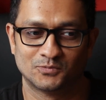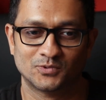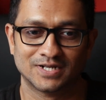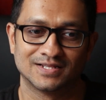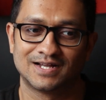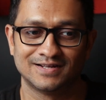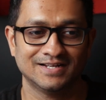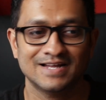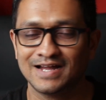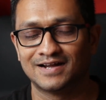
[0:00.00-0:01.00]
well,
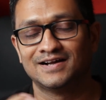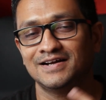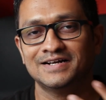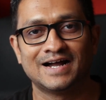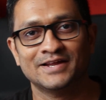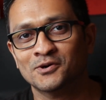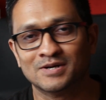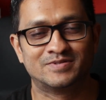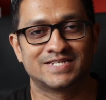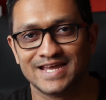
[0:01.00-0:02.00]
uh, I know
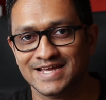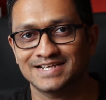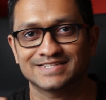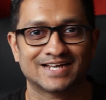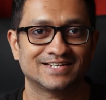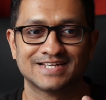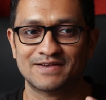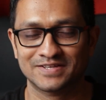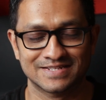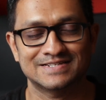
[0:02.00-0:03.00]
I'm saying that
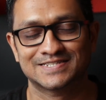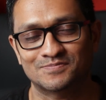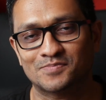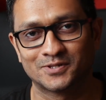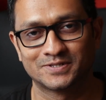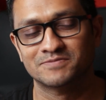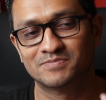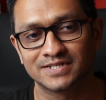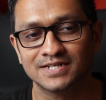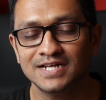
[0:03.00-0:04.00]
everything is
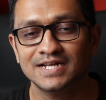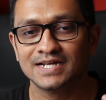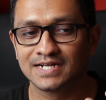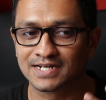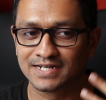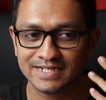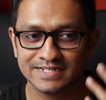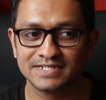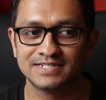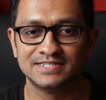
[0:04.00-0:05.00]
important, but
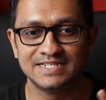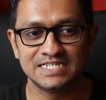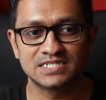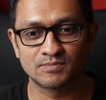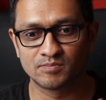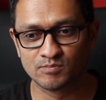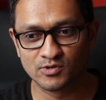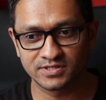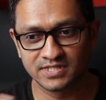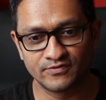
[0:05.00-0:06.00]
it, it these
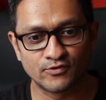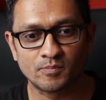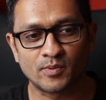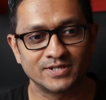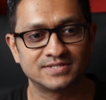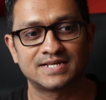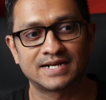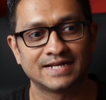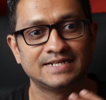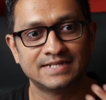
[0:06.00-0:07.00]
more, the four points
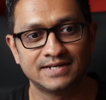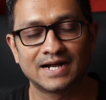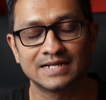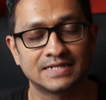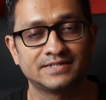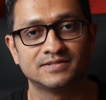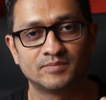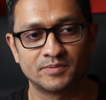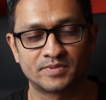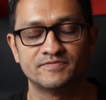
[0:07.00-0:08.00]
that I did highlight
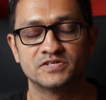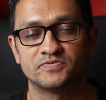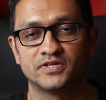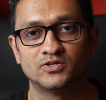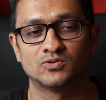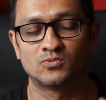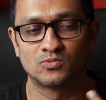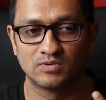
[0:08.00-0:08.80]
in my previous video